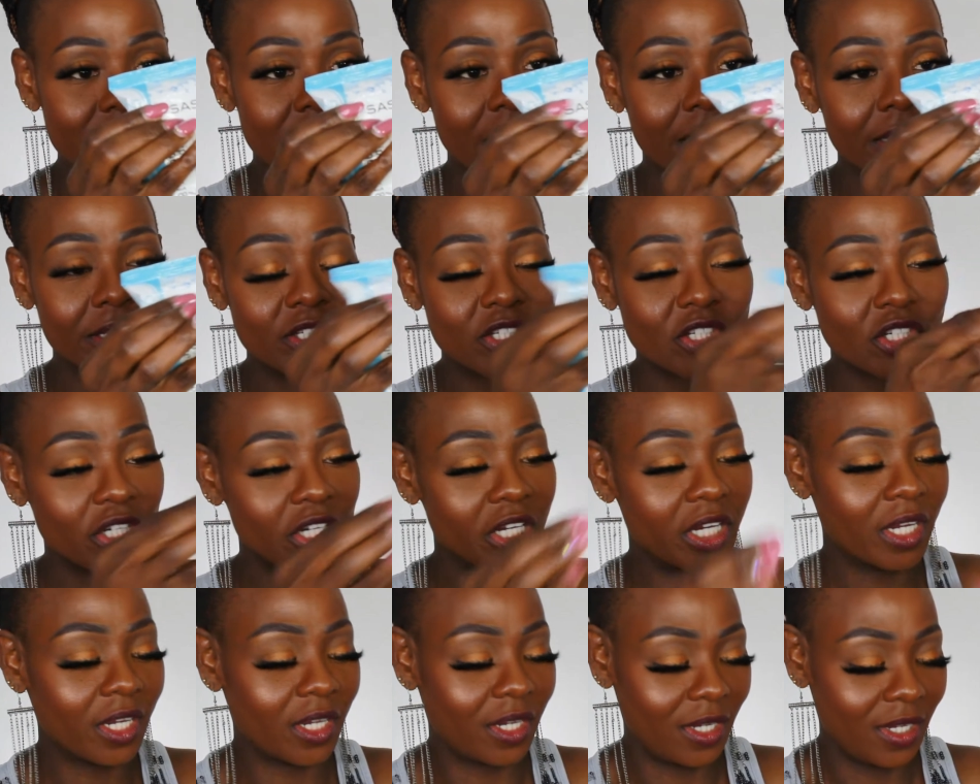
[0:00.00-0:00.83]
and
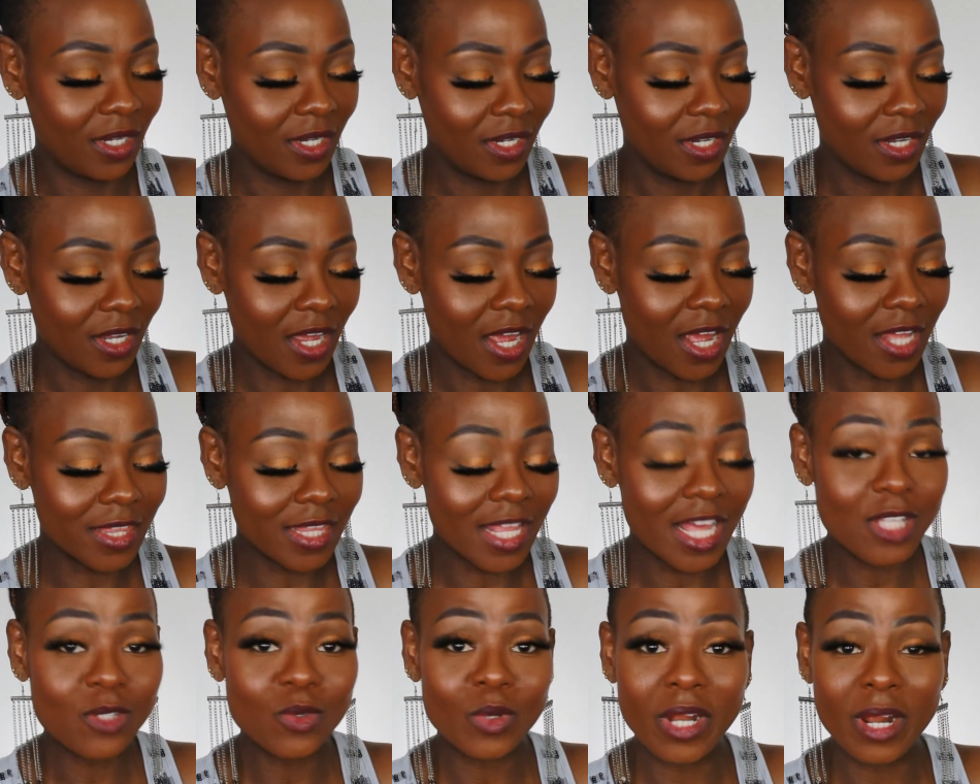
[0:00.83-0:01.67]
Chic, and
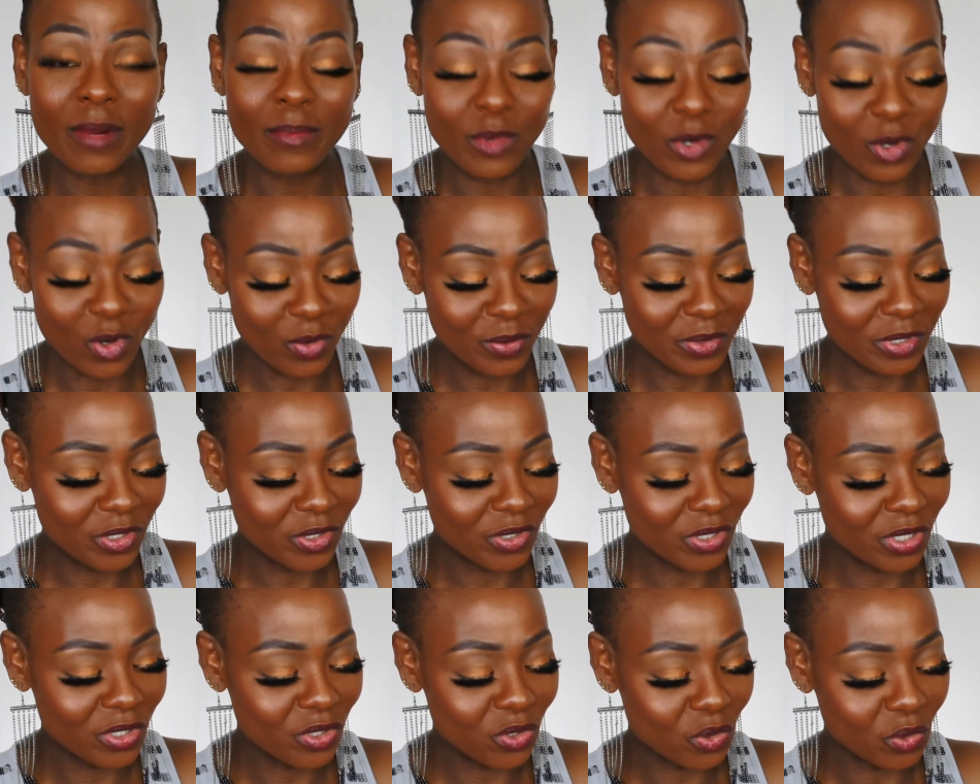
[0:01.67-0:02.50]
that's what I'm going to be
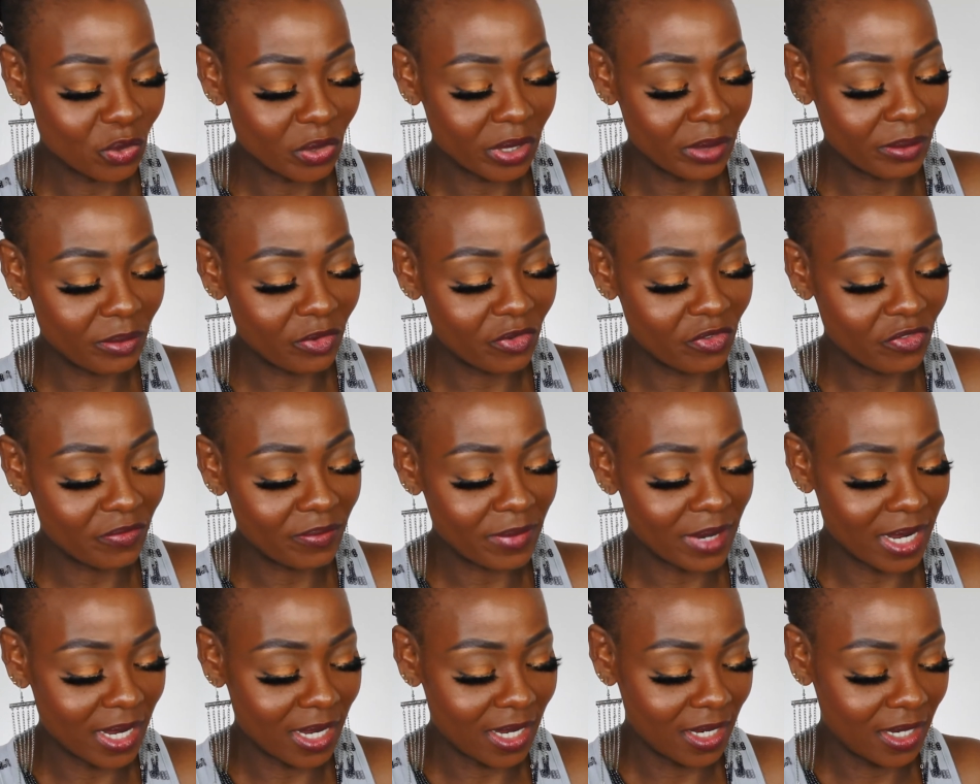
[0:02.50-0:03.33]
using to remove
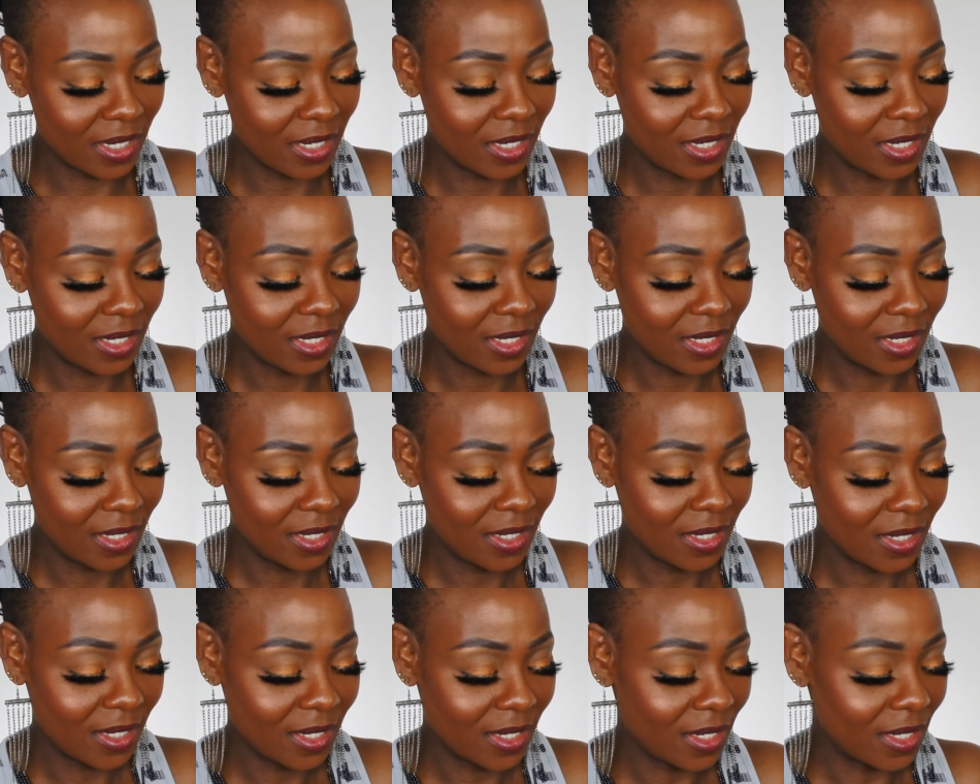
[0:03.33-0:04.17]
my
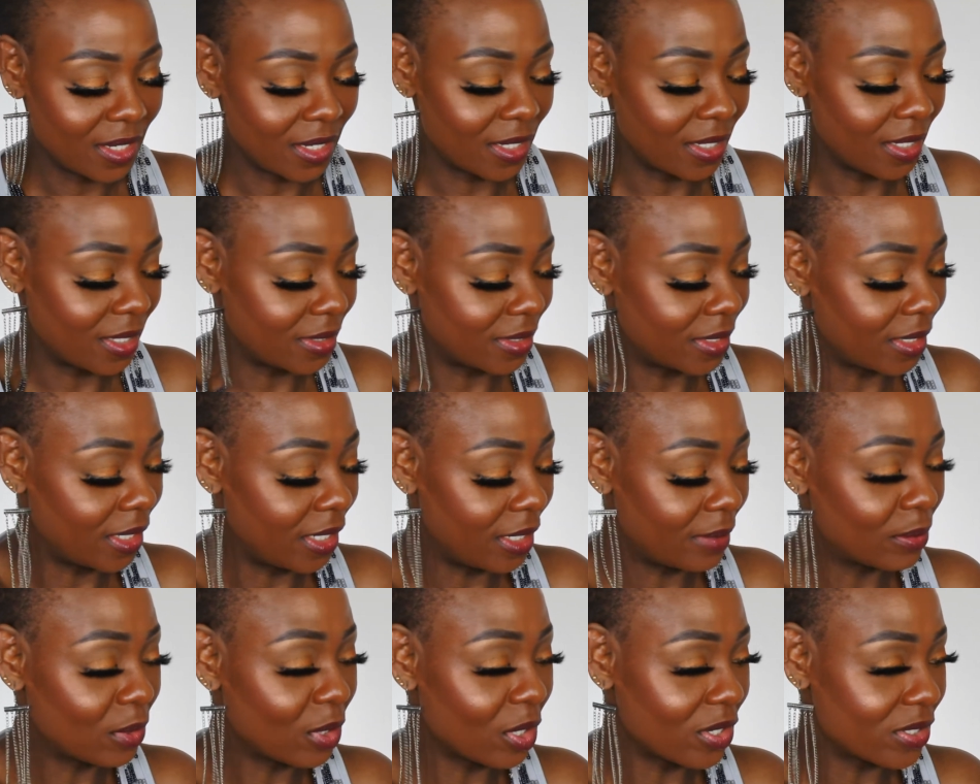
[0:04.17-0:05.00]
the
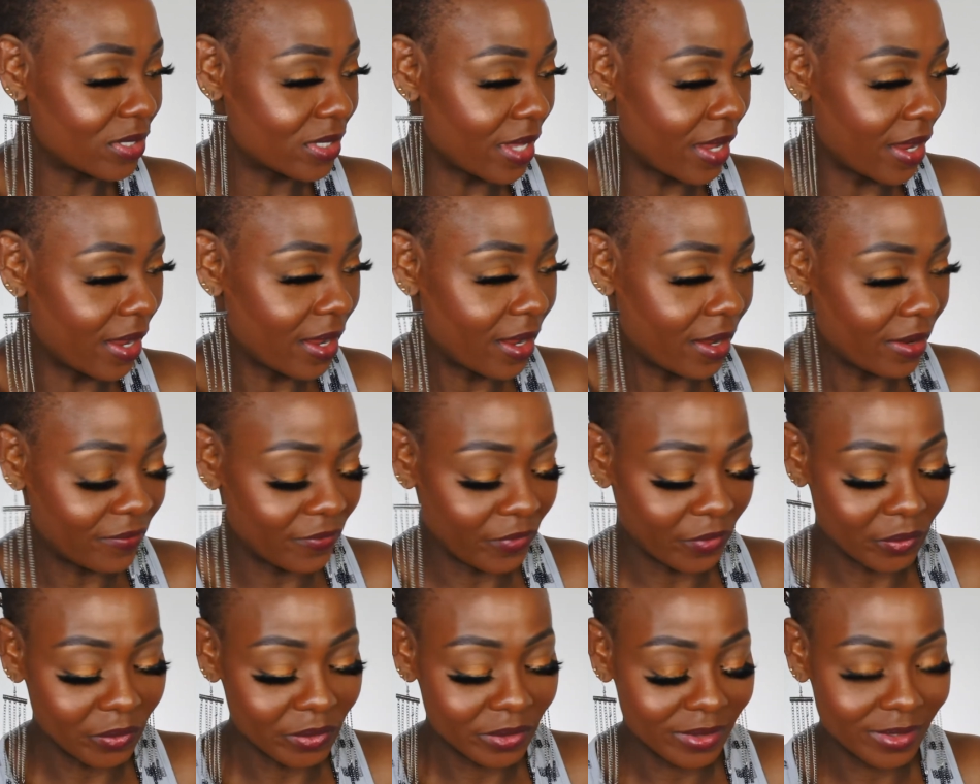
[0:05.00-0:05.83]
lip gloss that I have
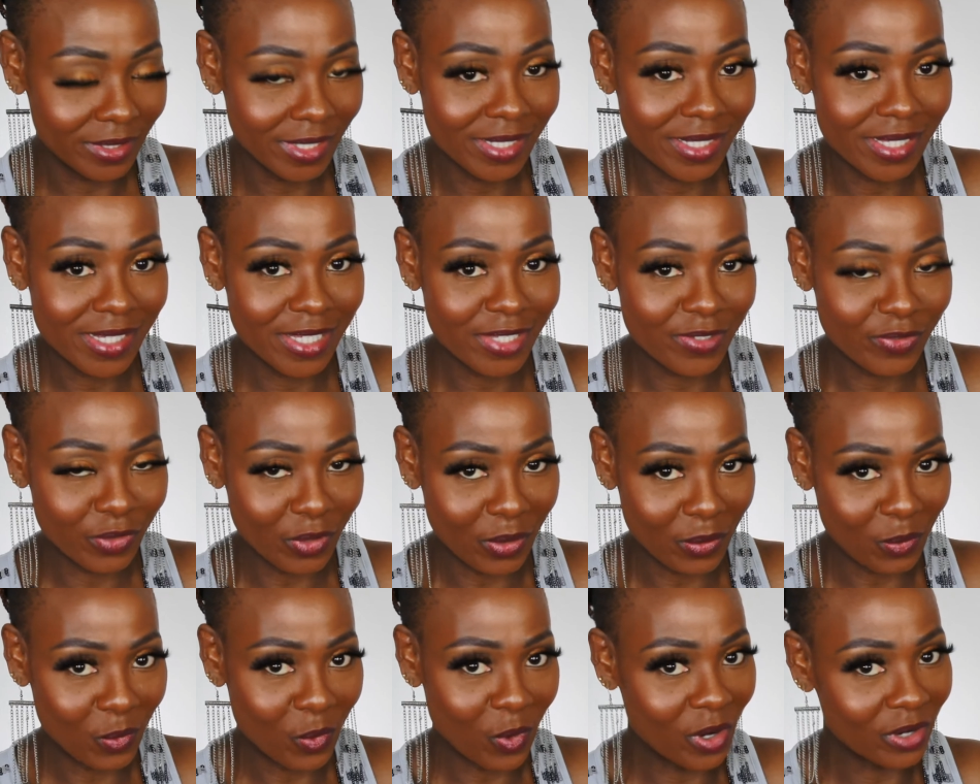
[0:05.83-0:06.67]
on. This is
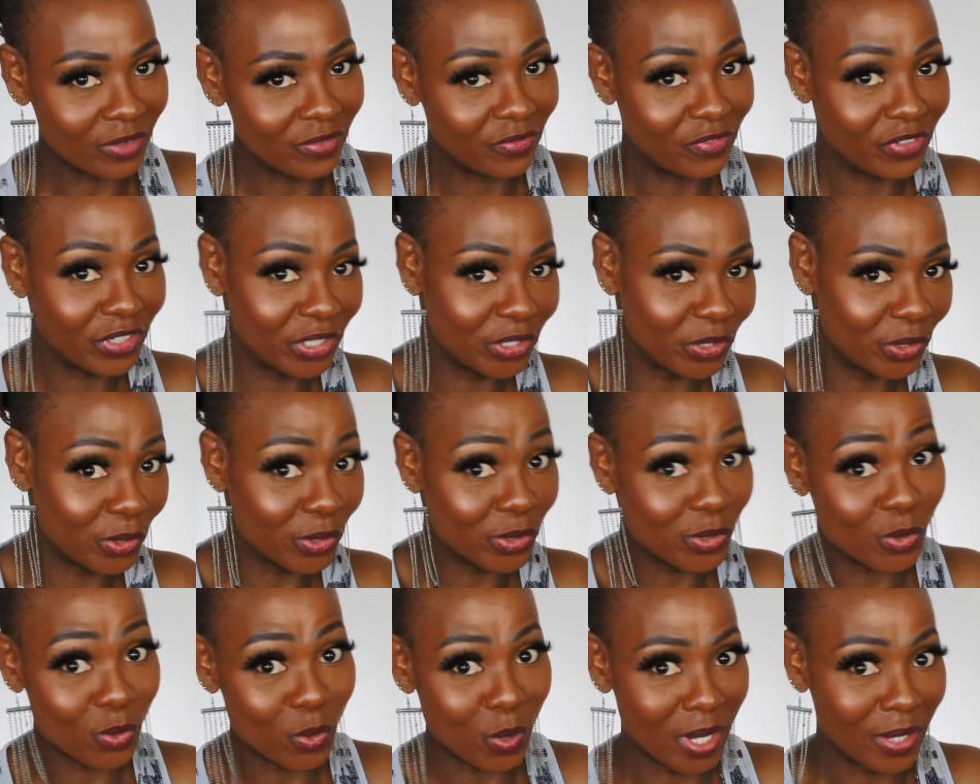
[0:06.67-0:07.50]
from one video
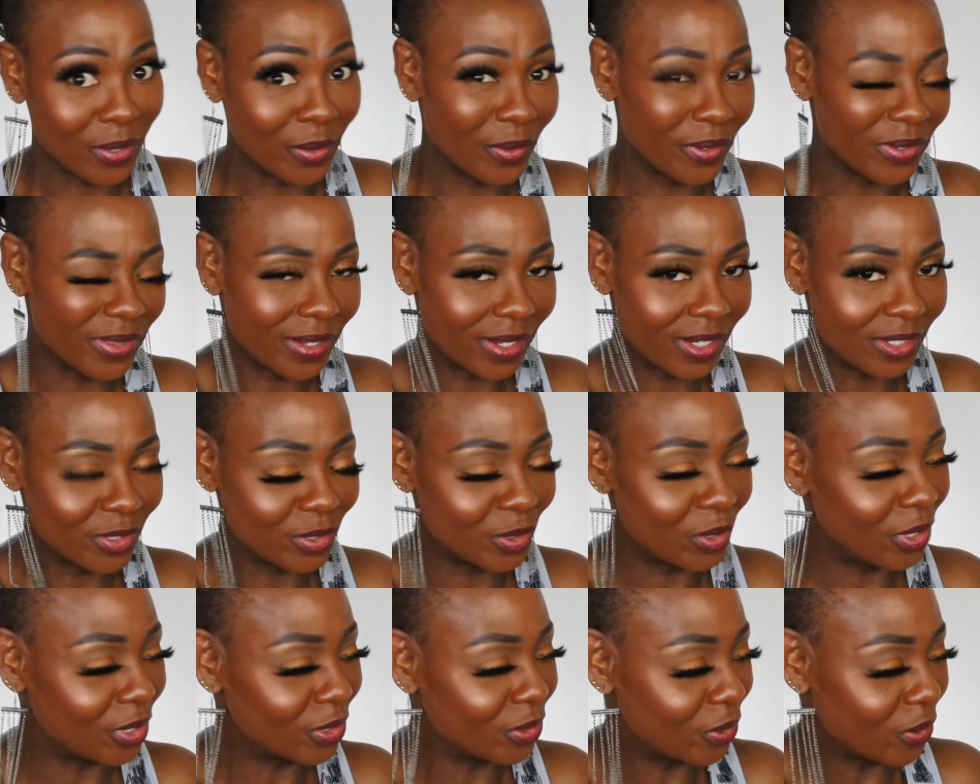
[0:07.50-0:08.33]
to another. You
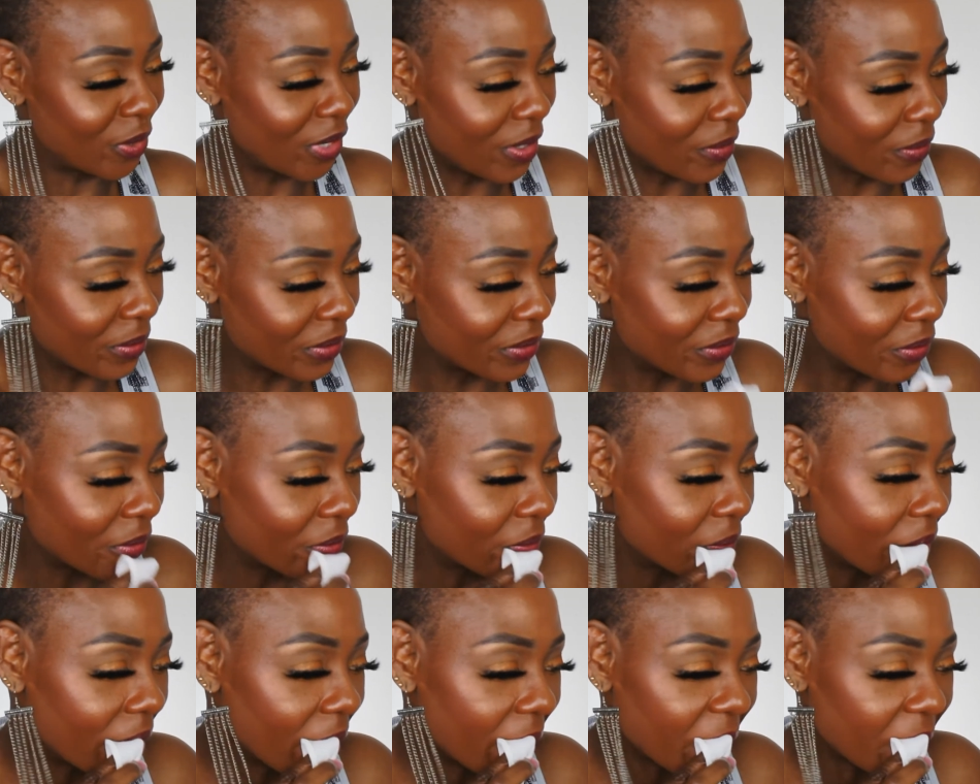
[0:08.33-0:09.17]
all know how we roll,
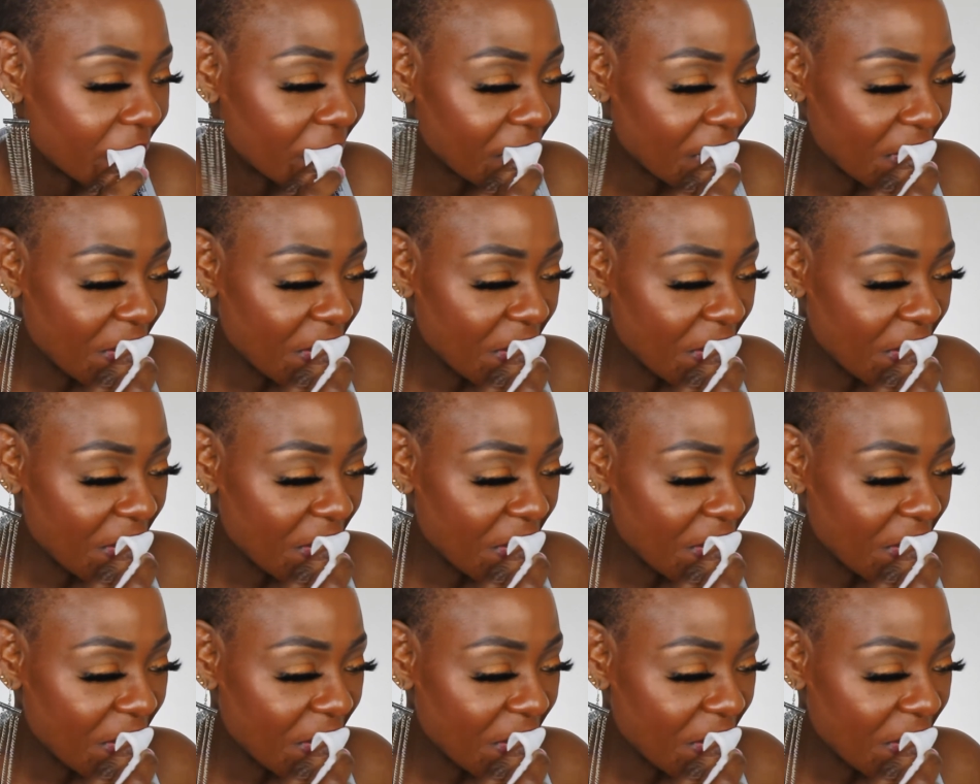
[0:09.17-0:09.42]
right?